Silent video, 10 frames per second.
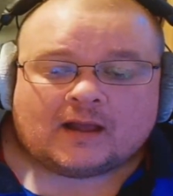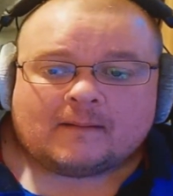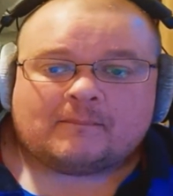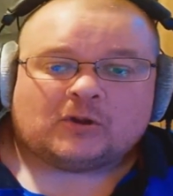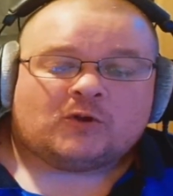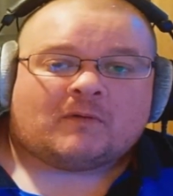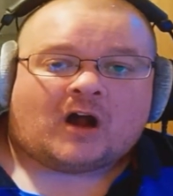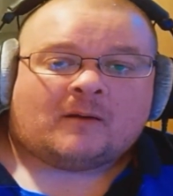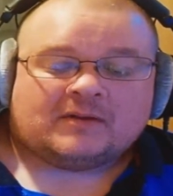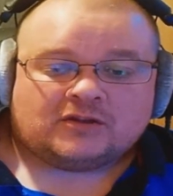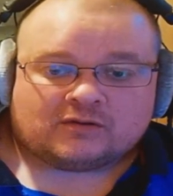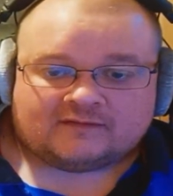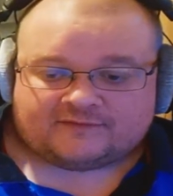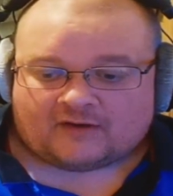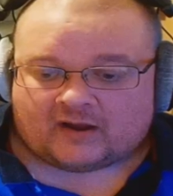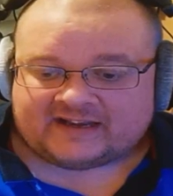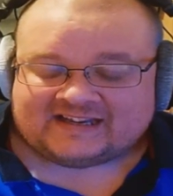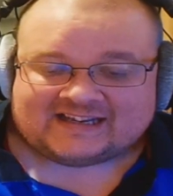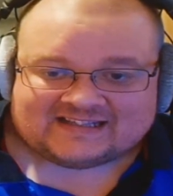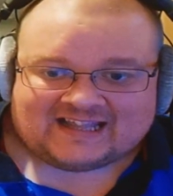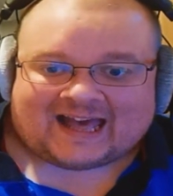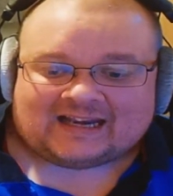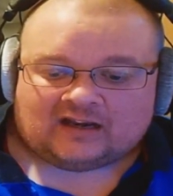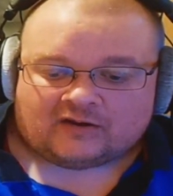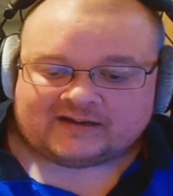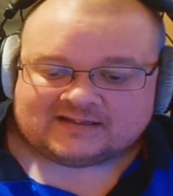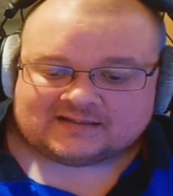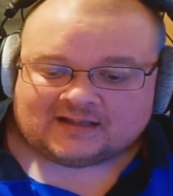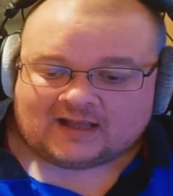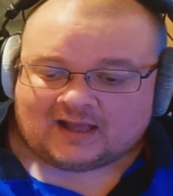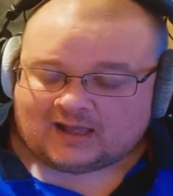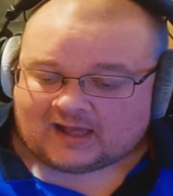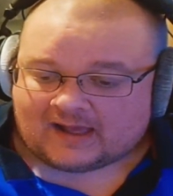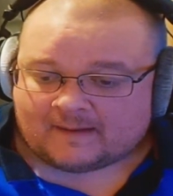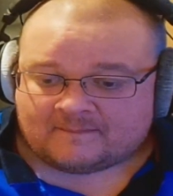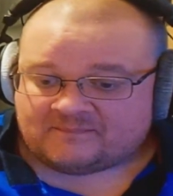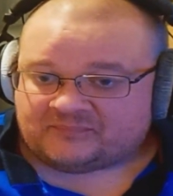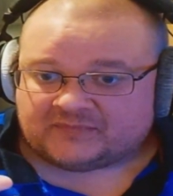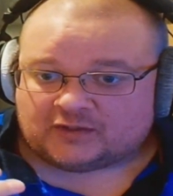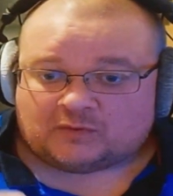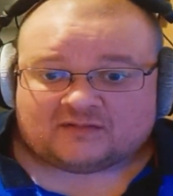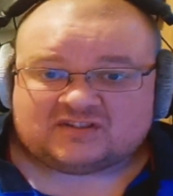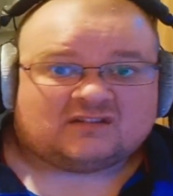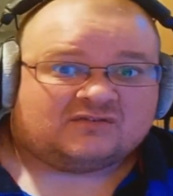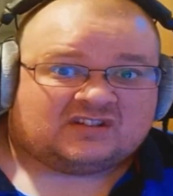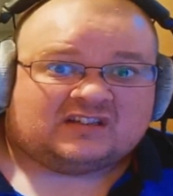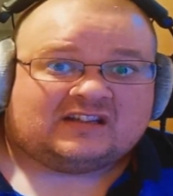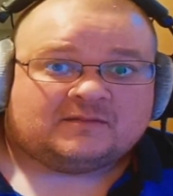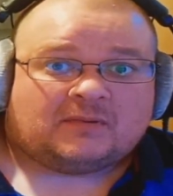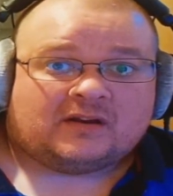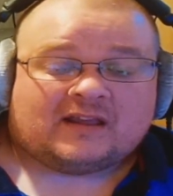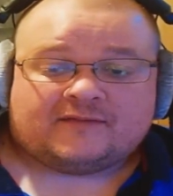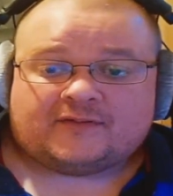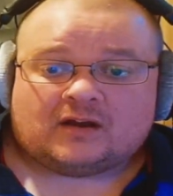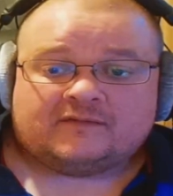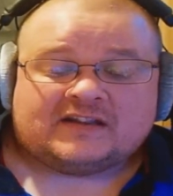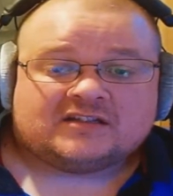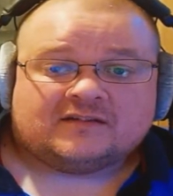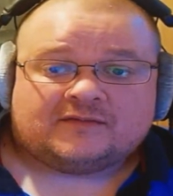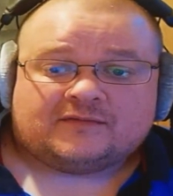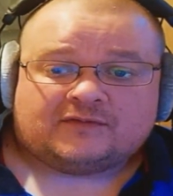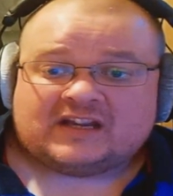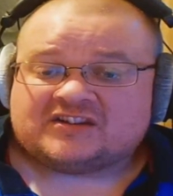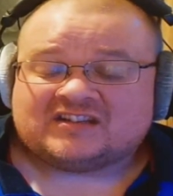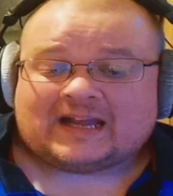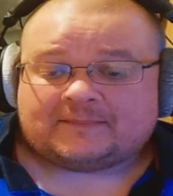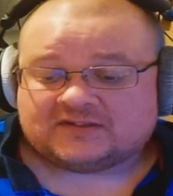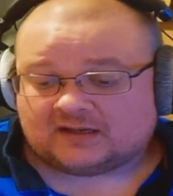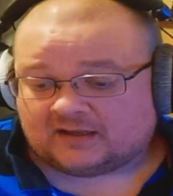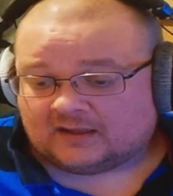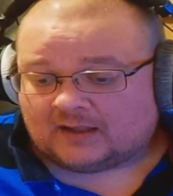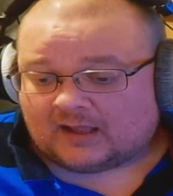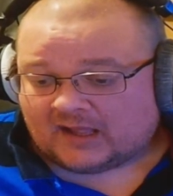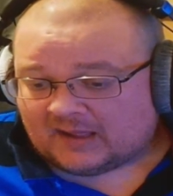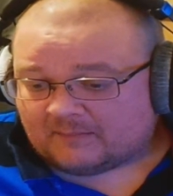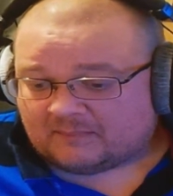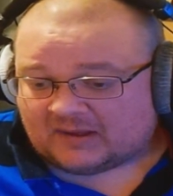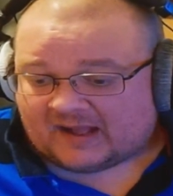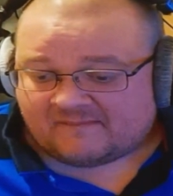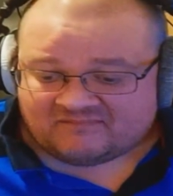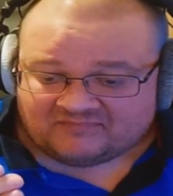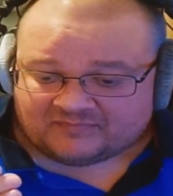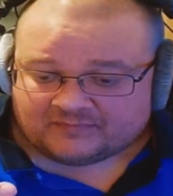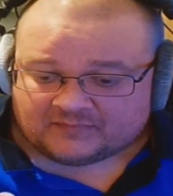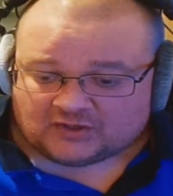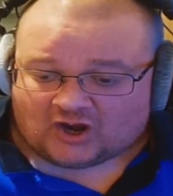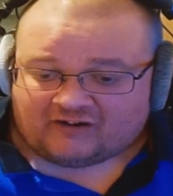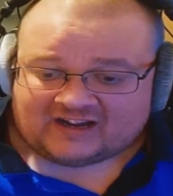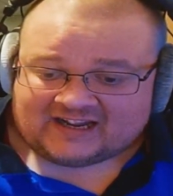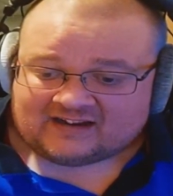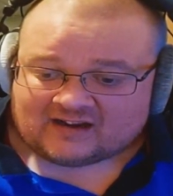boom arm you could find. It is that light. You would obviously need to buy a 5-inch to 3-inch adapter. But currently,